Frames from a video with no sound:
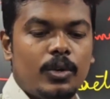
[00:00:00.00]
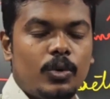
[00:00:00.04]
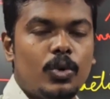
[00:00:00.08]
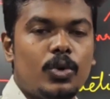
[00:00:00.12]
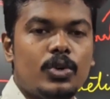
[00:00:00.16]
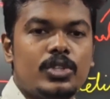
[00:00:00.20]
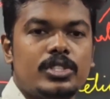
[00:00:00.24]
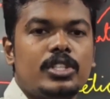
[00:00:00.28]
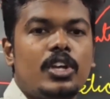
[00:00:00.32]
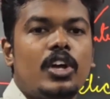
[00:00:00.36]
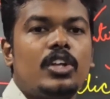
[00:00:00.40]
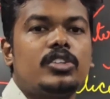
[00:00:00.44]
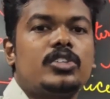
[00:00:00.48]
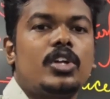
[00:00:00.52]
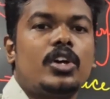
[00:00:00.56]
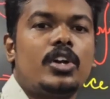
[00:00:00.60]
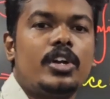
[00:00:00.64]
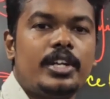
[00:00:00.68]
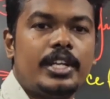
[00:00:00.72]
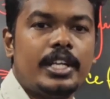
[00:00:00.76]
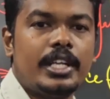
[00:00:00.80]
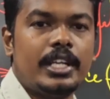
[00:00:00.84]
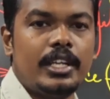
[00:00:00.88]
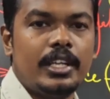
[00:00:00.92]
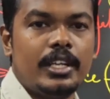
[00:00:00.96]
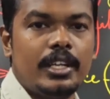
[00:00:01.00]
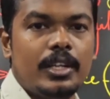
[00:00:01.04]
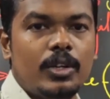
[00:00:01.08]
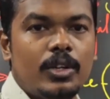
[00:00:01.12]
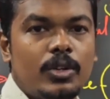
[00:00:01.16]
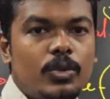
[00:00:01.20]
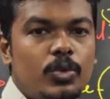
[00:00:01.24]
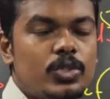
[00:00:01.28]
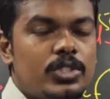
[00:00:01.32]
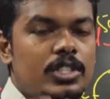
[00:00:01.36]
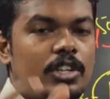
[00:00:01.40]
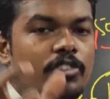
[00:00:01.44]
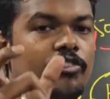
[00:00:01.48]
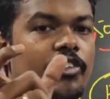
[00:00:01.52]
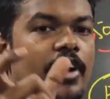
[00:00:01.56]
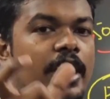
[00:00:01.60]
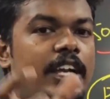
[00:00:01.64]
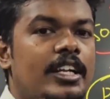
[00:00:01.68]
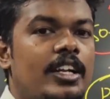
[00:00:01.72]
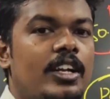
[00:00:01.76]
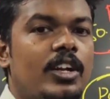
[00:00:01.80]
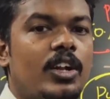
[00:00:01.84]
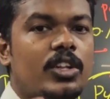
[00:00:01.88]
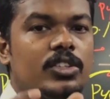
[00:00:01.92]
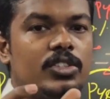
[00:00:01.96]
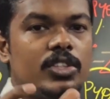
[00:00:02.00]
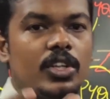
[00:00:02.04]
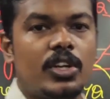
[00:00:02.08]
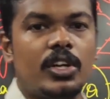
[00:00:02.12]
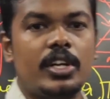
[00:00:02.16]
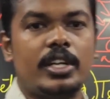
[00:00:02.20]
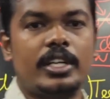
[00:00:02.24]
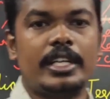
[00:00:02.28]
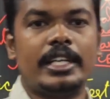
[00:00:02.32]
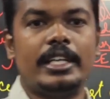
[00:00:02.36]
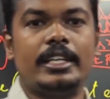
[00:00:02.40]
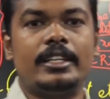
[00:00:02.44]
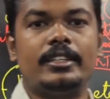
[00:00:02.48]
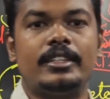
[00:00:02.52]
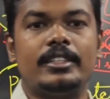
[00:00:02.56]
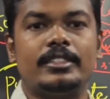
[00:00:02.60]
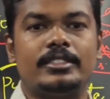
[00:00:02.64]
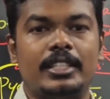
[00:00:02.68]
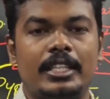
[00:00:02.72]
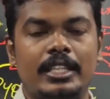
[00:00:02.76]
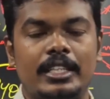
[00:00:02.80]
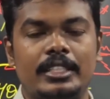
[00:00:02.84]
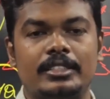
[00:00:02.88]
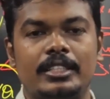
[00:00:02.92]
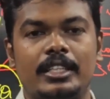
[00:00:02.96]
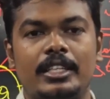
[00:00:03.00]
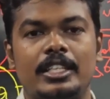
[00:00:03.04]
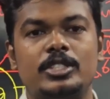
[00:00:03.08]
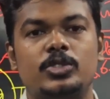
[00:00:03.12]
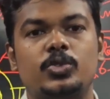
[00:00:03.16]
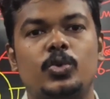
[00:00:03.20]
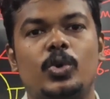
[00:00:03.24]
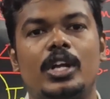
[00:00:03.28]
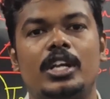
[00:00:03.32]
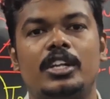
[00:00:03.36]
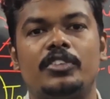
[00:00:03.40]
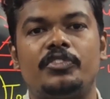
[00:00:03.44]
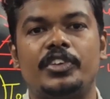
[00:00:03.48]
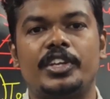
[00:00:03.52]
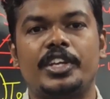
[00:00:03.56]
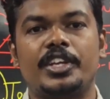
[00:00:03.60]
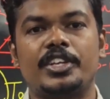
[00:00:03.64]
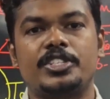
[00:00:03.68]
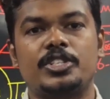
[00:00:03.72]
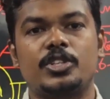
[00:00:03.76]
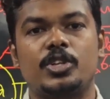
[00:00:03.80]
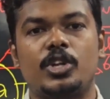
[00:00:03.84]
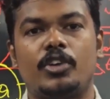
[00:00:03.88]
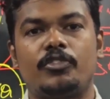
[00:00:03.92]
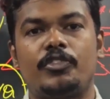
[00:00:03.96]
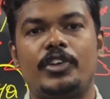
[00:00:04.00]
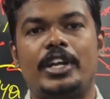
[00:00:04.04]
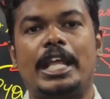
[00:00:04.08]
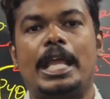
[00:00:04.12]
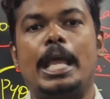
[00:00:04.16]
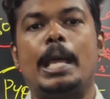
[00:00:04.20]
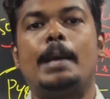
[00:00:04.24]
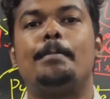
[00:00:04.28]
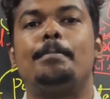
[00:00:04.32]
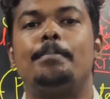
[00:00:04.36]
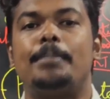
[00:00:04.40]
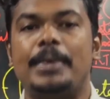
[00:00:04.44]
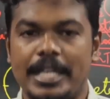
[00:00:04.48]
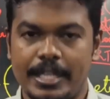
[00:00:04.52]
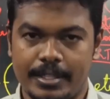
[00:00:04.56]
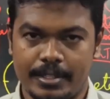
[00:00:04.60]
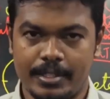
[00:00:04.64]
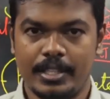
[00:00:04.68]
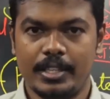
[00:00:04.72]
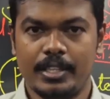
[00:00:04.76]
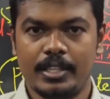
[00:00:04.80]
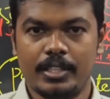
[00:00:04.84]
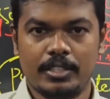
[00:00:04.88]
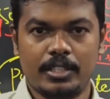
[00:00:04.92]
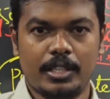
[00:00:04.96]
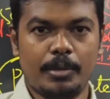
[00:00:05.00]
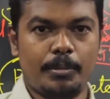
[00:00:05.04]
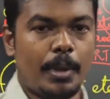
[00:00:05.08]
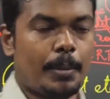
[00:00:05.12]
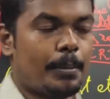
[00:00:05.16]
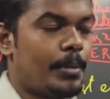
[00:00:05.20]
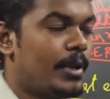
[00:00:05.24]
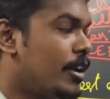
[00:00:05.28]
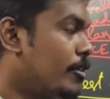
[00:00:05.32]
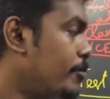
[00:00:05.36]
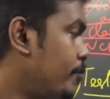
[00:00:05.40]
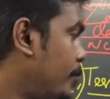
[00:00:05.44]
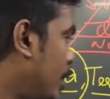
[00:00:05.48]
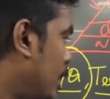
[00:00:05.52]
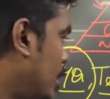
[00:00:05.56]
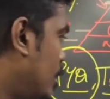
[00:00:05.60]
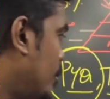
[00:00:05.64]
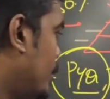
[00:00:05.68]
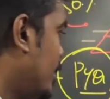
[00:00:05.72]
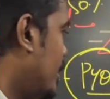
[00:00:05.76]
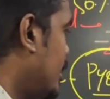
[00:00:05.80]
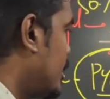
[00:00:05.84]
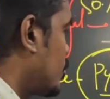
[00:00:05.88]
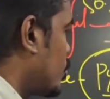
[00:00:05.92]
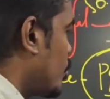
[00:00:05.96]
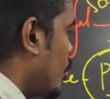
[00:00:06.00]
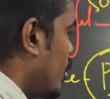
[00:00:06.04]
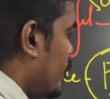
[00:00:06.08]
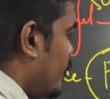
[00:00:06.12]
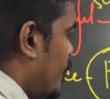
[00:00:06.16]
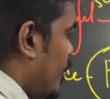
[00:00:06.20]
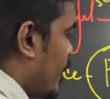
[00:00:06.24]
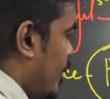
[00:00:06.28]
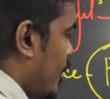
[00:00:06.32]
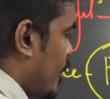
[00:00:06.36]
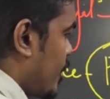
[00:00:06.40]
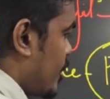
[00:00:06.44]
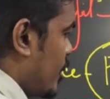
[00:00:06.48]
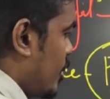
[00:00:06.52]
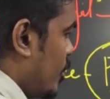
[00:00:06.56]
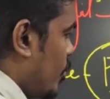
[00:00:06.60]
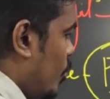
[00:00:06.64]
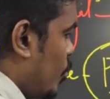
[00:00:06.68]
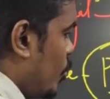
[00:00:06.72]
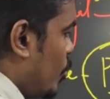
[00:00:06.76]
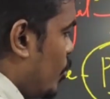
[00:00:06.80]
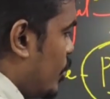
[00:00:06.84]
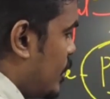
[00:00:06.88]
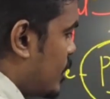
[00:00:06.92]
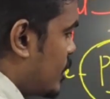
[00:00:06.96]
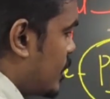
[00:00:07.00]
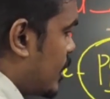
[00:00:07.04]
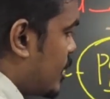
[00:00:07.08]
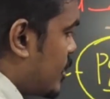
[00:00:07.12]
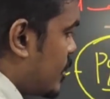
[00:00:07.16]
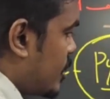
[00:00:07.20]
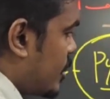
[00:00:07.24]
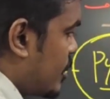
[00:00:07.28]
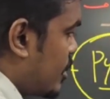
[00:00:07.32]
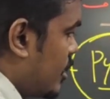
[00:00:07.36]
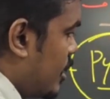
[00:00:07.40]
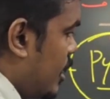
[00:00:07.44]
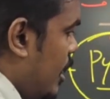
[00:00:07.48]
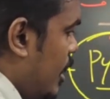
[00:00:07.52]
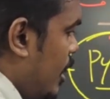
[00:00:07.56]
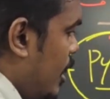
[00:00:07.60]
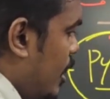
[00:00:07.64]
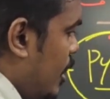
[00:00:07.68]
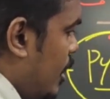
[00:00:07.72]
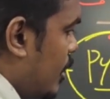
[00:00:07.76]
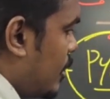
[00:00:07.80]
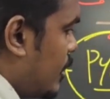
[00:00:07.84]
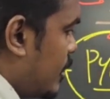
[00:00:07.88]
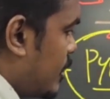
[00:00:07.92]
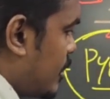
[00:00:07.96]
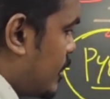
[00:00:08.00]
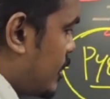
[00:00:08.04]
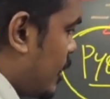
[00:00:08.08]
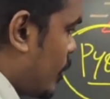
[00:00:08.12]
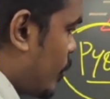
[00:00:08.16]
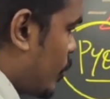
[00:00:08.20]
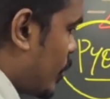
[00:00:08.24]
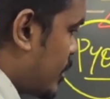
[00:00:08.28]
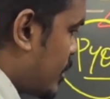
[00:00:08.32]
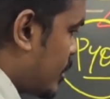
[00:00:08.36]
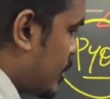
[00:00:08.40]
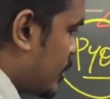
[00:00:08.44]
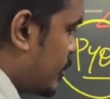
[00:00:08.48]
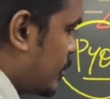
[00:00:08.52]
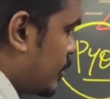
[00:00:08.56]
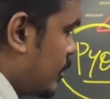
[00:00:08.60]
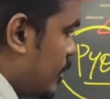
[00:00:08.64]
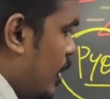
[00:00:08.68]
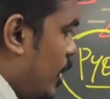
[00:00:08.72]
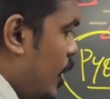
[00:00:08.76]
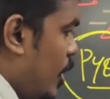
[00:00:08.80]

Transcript: who is the authority, who is the final authority in deciding the disqualification of an MP? The member of parliament disqualification, who decides? This is the question.